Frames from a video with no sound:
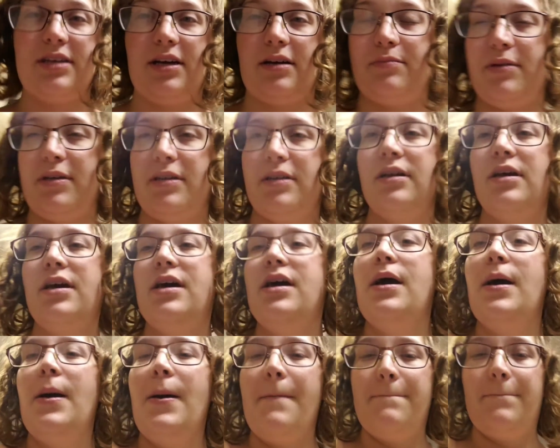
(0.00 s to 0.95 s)
happened.
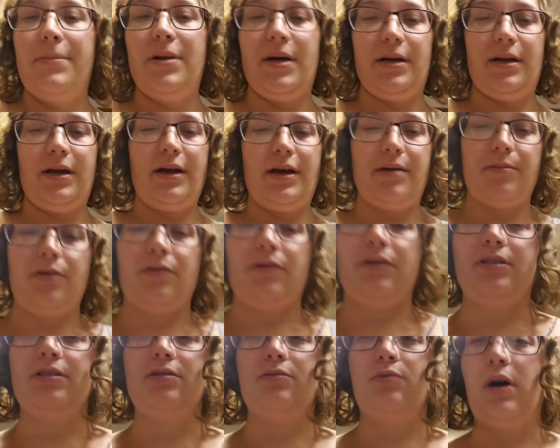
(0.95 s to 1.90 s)
But I am
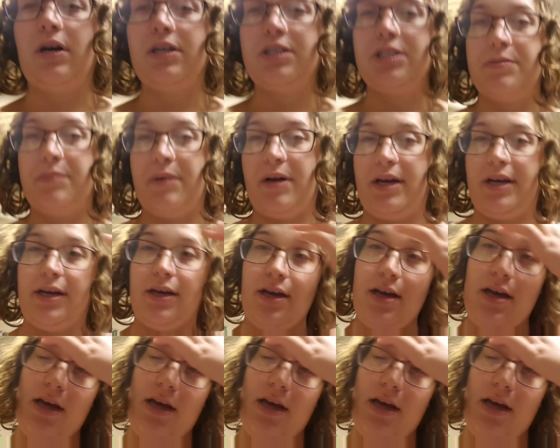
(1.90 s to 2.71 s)
going to wash my